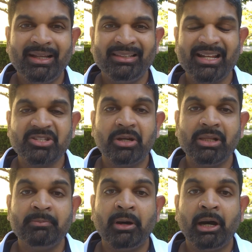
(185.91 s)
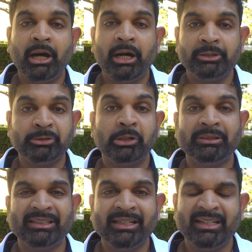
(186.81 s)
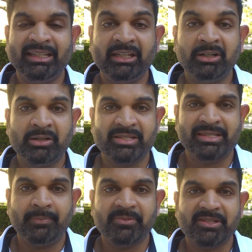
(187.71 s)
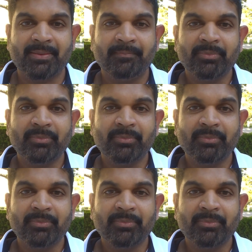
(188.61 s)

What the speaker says: That's all about rote learning concepts.